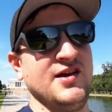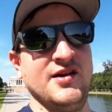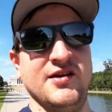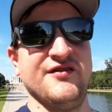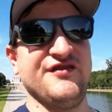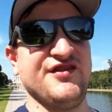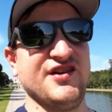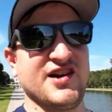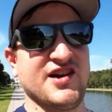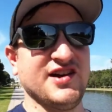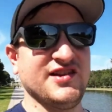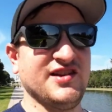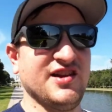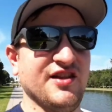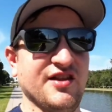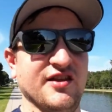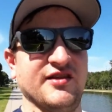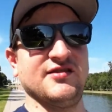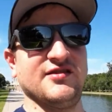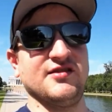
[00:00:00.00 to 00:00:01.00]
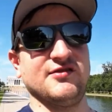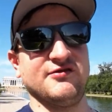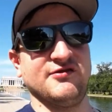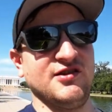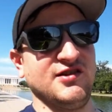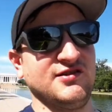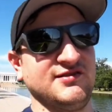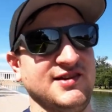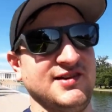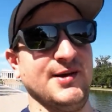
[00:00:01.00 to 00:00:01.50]
I feel like I did this at the
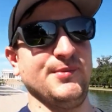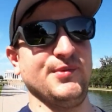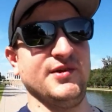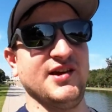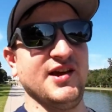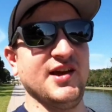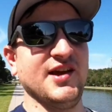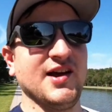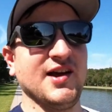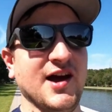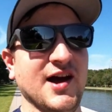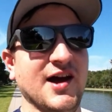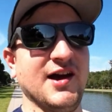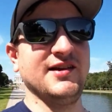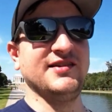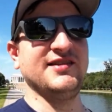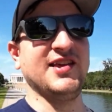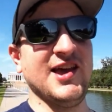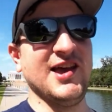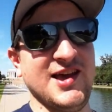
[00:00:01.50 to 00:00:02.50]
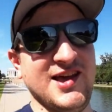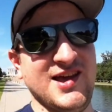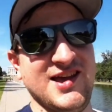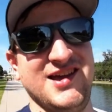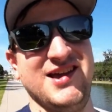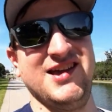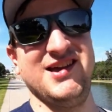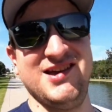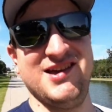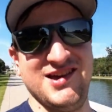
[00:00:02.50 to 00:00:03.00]
wrong time of day, guys.
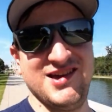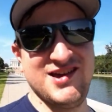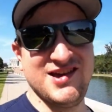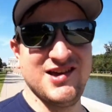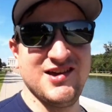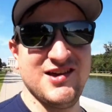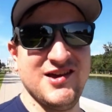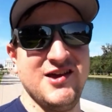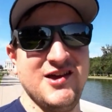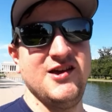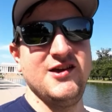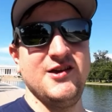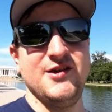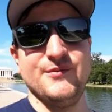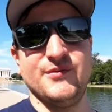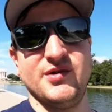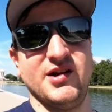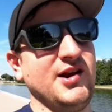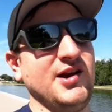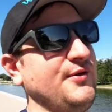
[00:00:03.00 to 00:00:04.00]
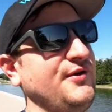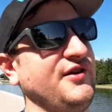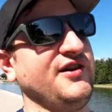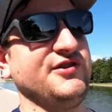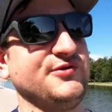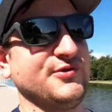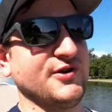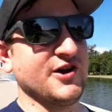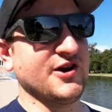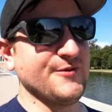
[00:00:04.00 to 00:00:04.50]
But
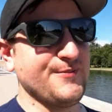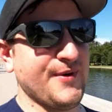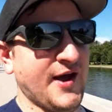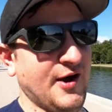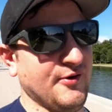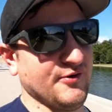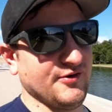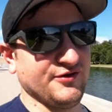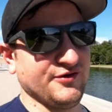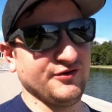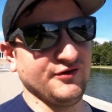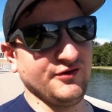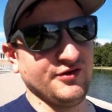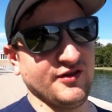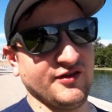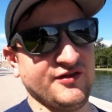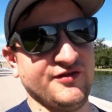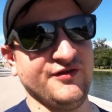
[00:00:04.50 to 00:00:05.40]
anyways, we're gonna power through this